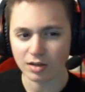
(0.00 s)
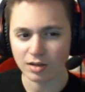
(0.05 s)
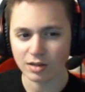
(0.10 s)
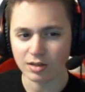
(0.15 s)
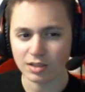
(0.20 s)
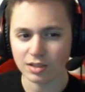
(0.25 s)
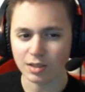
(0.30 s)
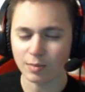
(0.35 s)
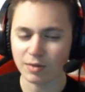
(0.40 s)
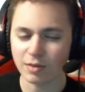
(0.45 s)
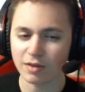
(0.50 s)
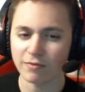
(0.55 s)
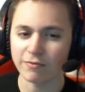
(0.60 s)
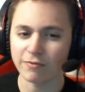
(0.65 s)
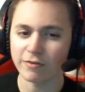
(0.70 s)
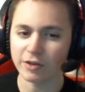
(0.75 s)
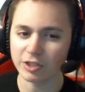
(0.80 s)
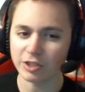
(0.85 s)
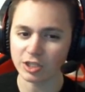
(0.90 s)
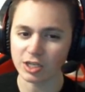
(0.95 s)
Something
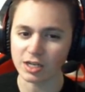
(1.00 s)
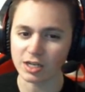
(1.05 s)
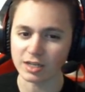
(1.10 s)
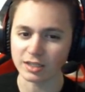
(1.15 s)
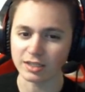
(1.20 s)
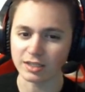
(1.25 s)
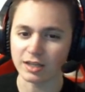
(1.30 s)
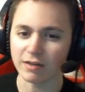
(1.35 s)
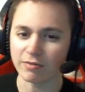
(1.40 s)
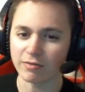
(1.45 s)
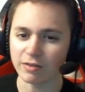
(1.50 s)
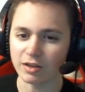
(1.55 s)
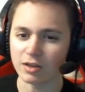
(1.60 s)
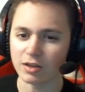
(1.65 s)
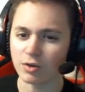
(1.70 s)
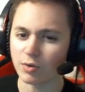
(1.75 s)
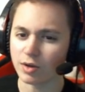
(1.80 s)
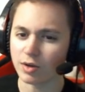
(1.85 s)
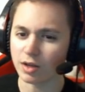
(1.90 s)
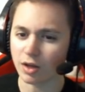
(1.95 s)
fishy is definitely
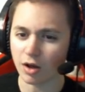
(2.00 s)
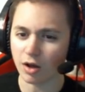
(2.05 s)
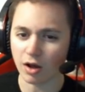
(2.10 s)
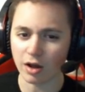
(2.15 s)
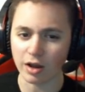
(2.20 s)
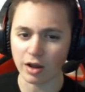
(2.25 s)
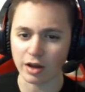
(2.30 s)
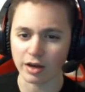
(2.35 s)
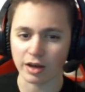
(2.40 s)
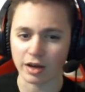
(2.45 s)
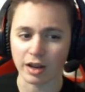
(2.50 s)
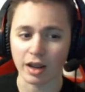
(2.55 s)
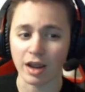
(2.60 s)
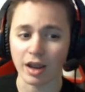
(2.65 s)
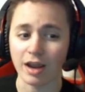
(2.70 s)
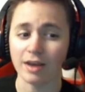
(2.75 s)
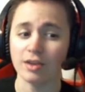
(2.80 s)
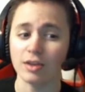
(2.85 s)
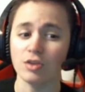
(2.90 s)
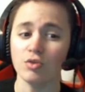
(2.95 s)
going on,
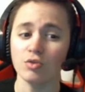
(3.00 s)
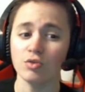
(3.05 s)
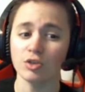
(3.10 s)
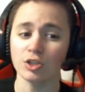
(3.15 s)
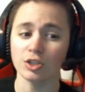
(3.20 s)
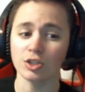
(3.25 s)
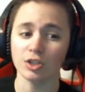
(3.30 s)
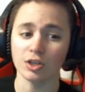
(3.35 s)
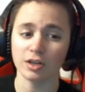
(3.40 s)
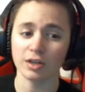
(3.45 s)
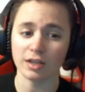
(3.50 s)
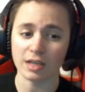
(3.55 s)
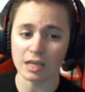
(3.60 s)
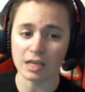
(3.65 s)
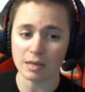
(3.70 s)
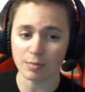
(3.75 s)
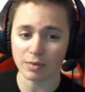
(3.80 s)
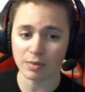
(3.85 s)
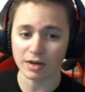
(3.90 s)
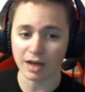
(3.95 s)
and you should
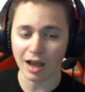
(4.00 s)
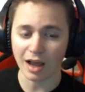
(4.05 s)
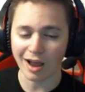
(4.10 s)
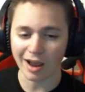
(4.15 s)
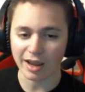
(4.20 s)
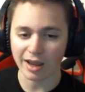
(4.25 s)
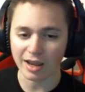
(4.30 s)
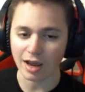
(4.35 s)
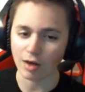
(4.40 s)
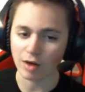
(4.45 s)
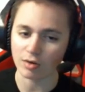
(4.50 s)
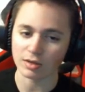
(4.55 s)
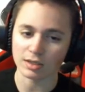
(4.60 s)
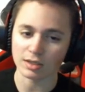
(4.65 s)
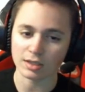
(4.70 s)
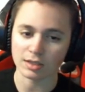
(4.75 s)
keep an eye out.